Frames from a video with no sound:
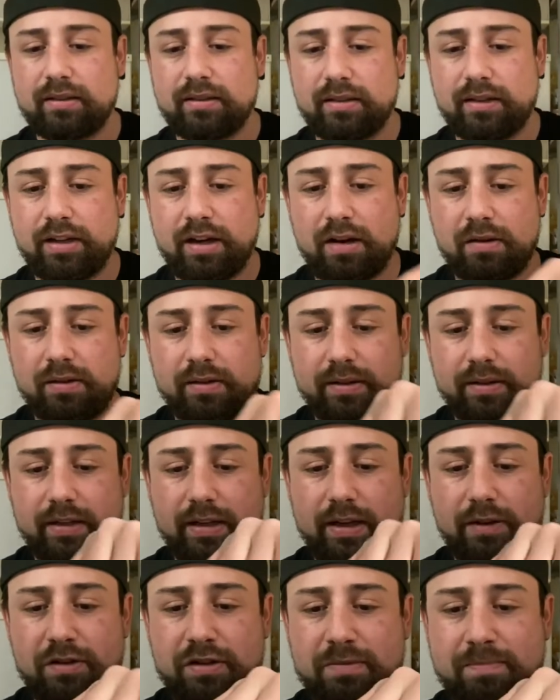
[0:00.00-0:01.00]
you know,
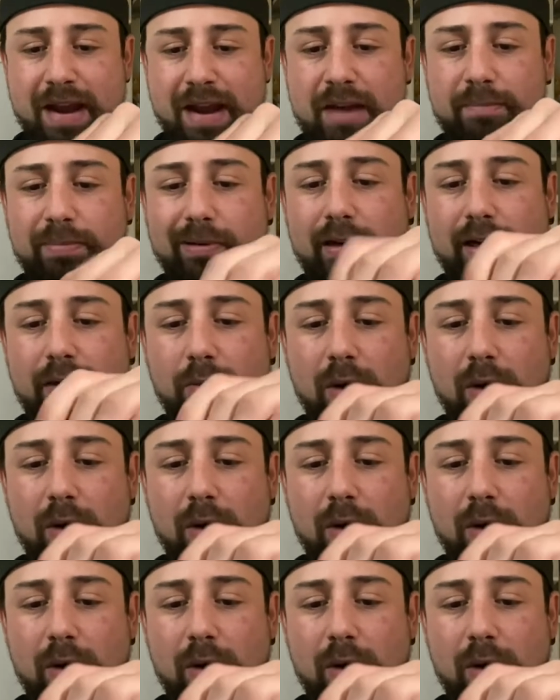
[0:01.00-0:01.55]
it was made pretty